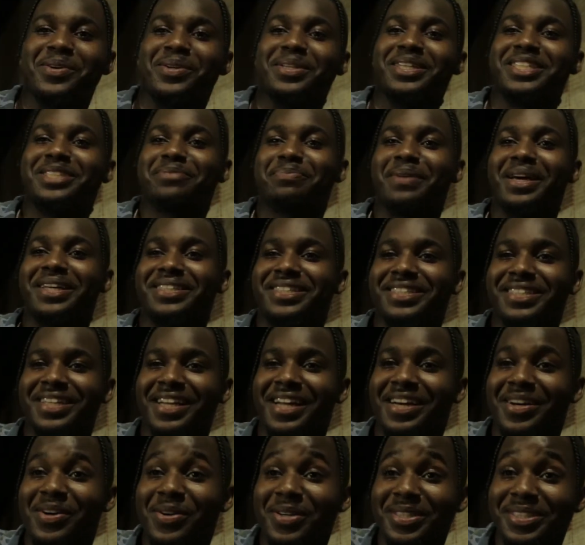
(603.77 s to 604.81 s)
Going to these spaces, they're
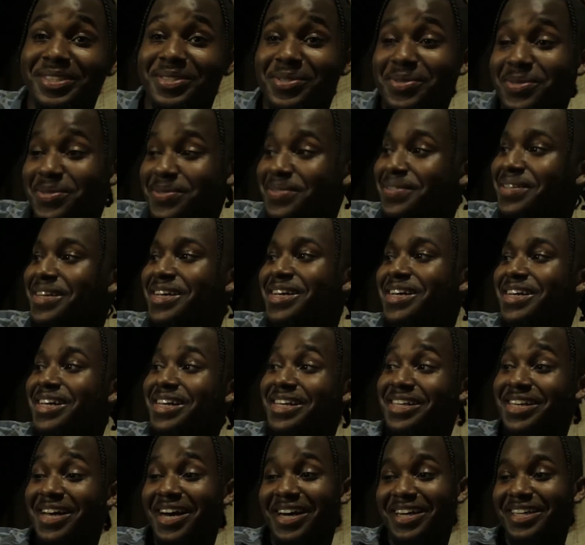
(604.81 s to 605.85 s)
like, oh, this dude,
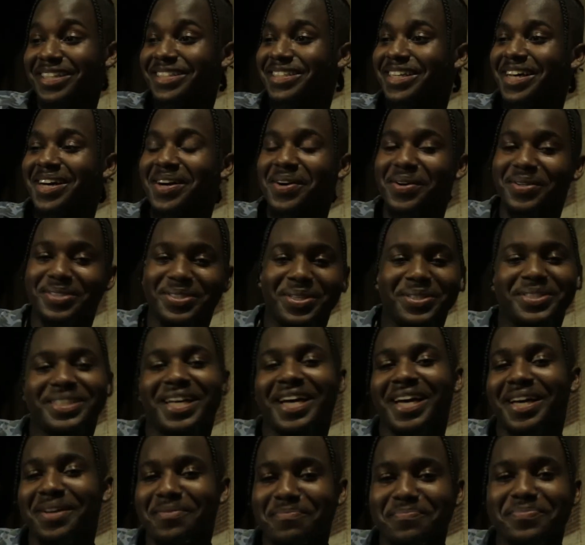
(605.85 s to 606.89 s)
he young as hell. So it's
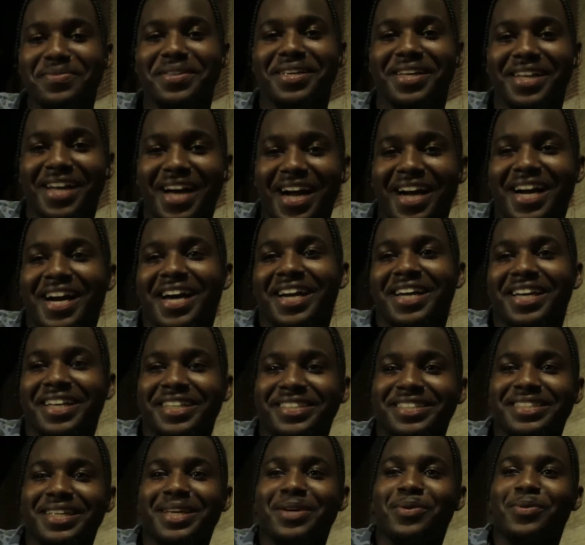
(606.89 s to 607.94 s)
like, I kind of get
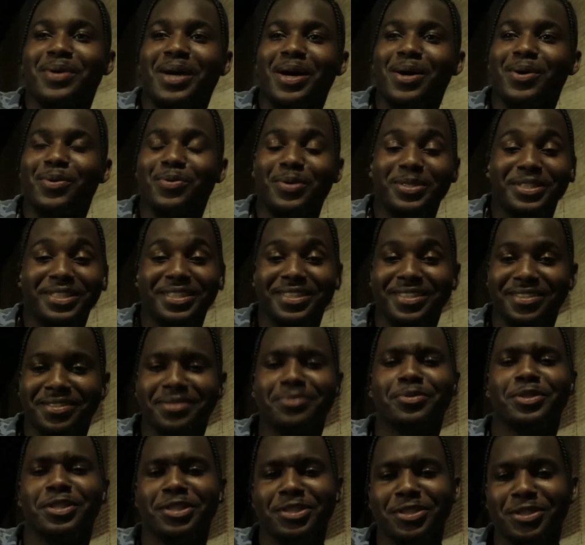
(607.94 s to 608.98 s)
singled out, which
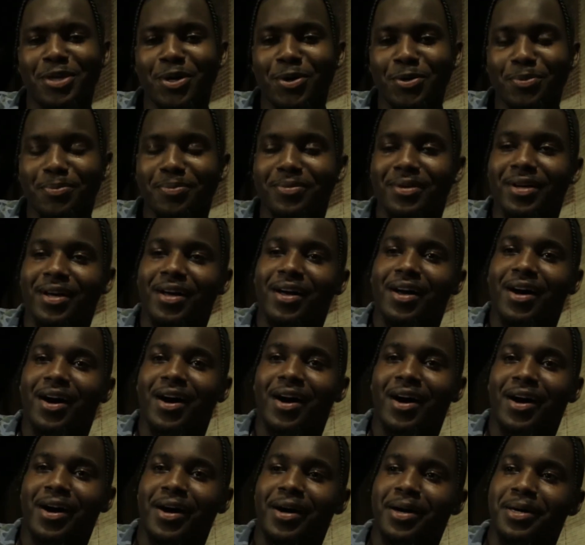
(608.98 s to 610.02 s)
is dope.
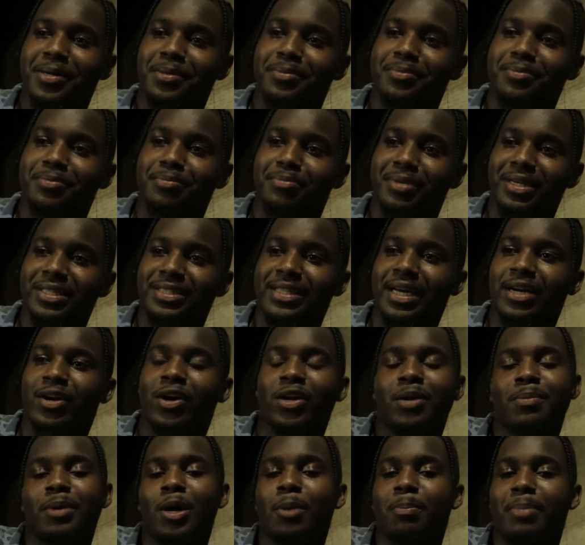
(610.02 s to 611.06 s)
But it's like
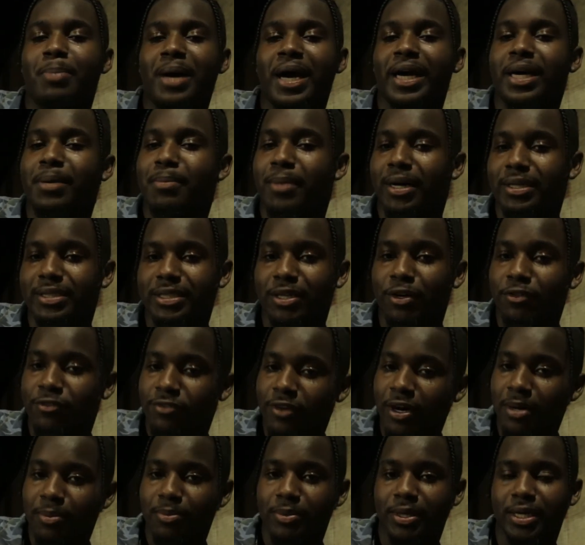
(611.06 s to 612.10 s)
all about backing myself
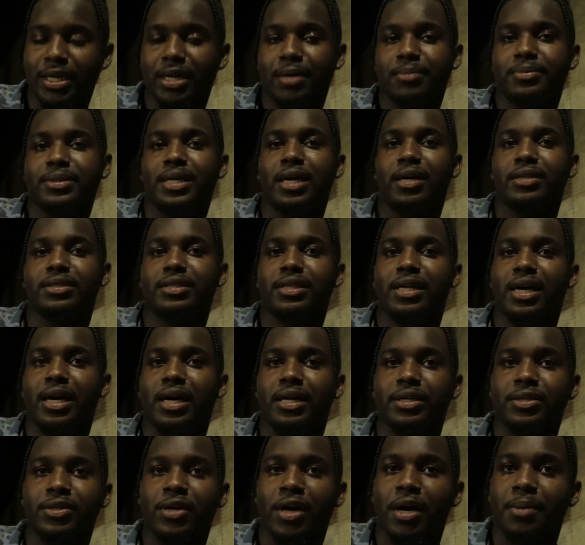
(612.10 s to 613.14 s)
up when it comes down to
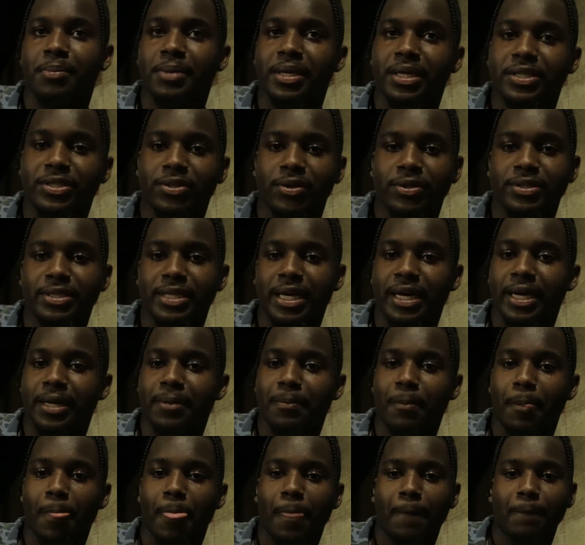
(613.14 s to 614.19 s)
that, you know what I mean? So it's like,
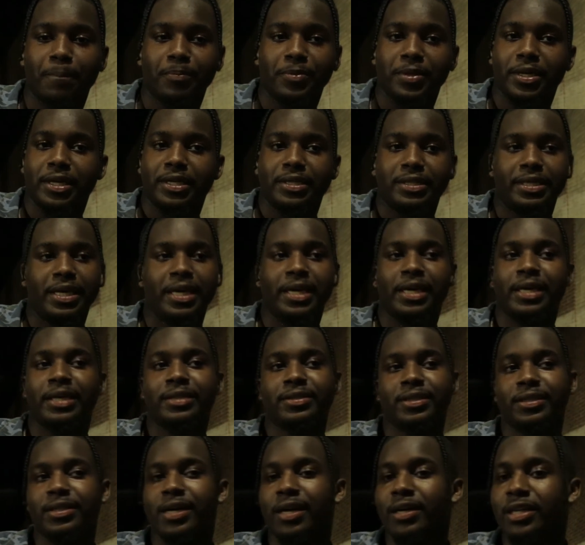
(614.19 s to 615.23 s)
yeah, he's
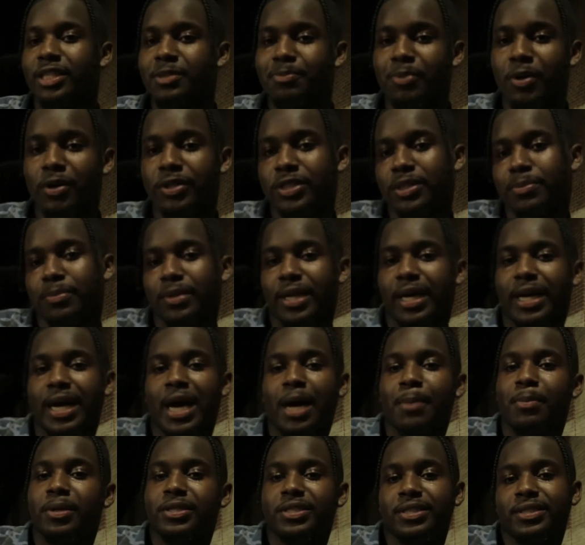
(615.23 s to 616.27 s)
the youngest person, but like,
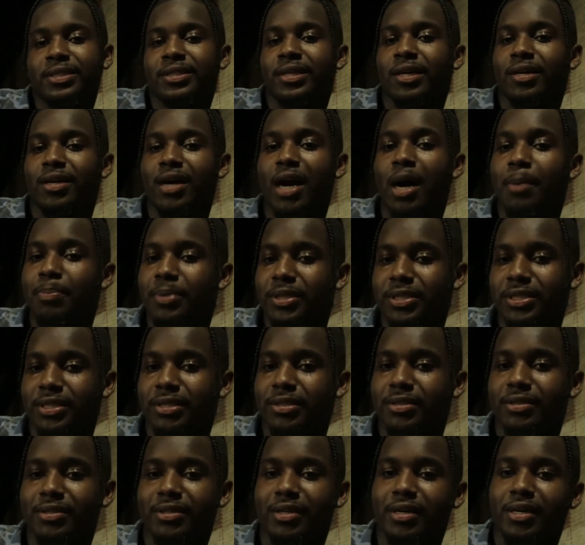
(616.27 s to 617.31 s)
how much is he accomplishing?
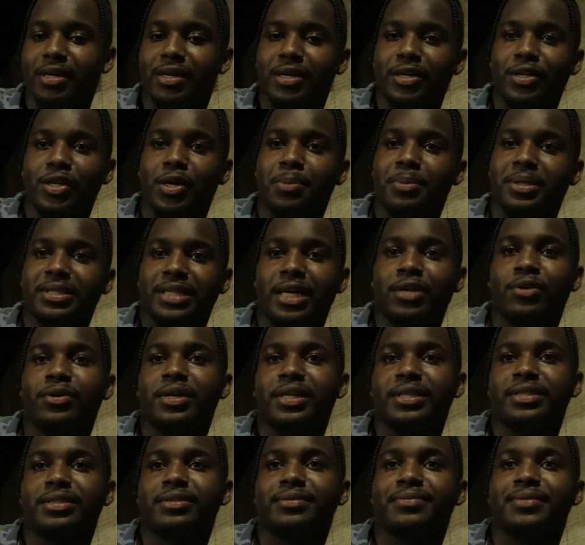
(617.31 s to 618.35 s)
You know, because I
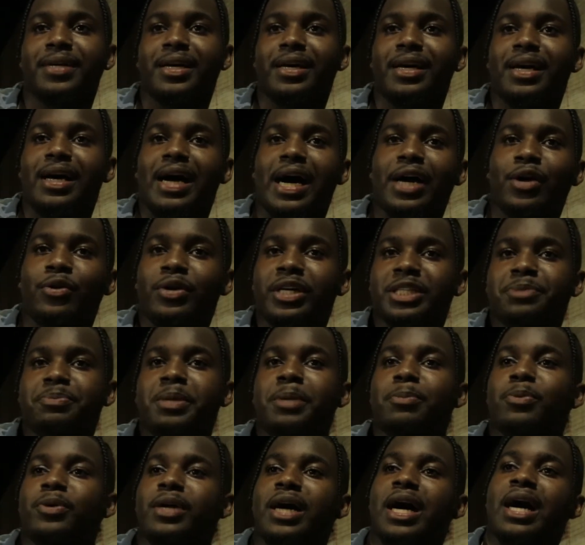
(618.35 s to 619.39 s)
know there's
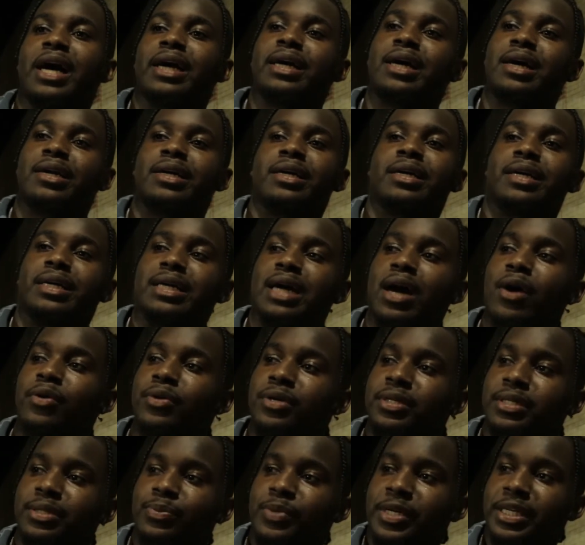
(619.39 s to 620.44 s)
people that I kind of
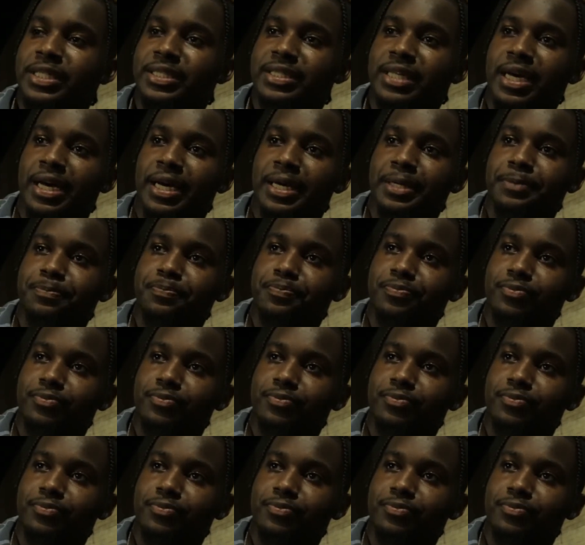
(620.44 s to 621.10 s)
encountered where it's like,